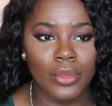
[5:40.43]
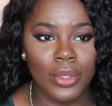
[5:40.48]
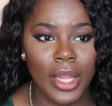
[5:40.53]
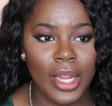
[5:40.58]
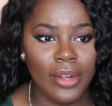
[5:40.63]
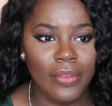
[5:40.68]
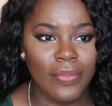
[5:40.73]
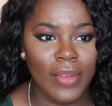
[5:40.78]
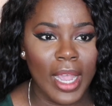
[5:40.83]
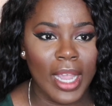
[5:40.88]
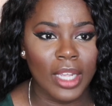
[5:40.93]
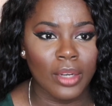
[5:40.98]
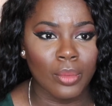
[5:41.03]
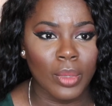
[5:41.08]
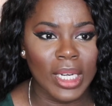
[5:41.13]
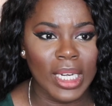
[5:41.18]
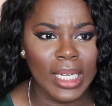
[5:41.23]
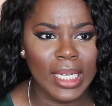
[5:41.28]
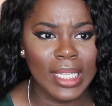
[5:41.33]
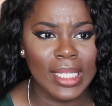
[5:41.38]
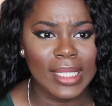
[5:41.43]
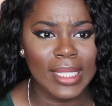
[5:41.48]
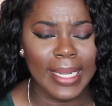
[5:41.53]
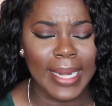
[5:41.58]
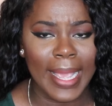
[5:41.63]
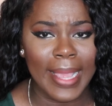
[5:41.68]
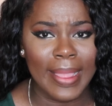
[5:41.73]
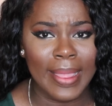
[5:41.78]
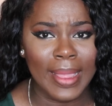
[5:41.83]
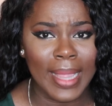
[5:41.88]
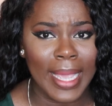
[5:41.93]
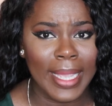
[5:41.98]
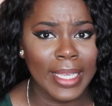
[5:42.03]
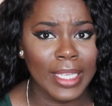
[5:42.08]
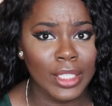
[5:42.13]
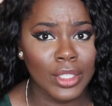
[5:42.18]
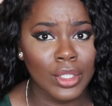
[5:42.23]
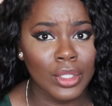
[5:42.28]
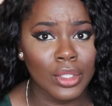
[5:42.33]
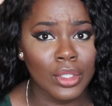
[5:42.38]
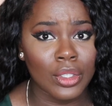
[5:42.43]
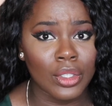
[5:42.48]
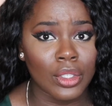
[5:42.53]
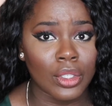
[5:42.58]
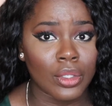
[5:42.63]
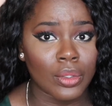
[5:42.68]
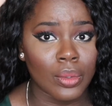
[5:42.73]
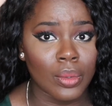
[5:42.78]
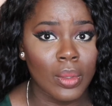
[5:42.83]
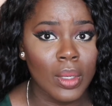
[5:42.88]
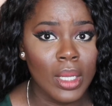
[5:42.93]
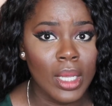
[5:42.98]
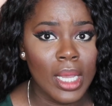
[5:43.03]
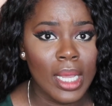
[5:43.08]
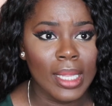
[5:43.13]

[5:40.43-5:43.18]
try to find what it is that I like to do.